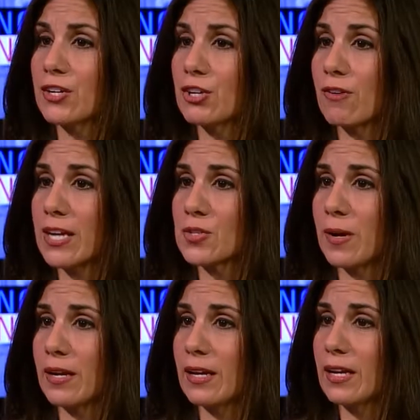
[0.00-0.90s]
you're
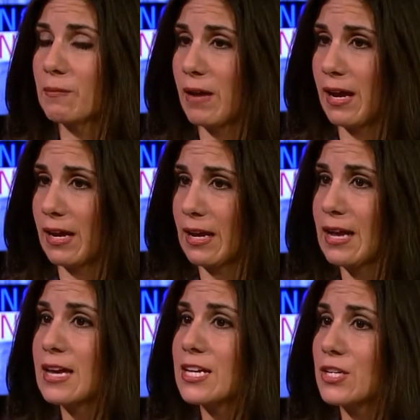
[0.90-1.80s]
graduating in May.
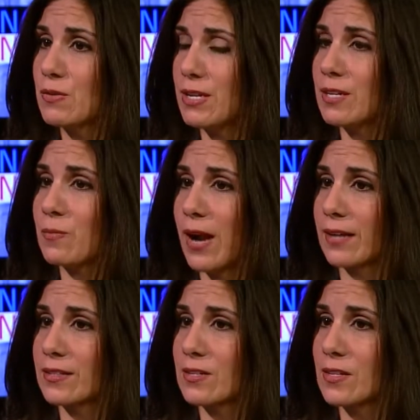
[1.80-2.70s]
Yes. You needed
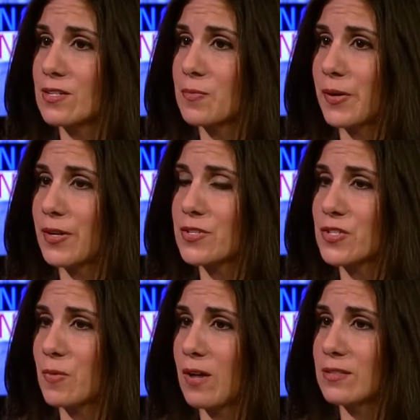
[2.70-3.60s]
practical experience
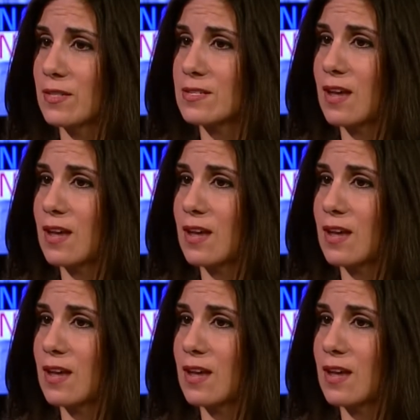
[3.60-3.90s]
as well. Did this